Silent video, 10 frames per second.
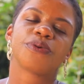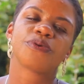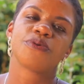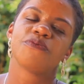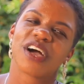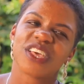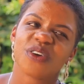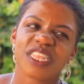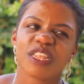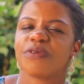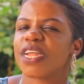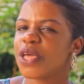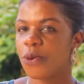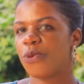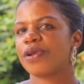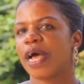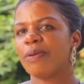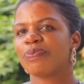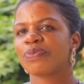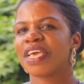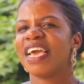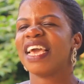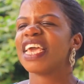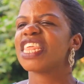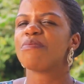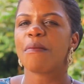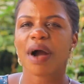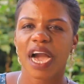urukumva iyo ndirimbo ndayikunda irimo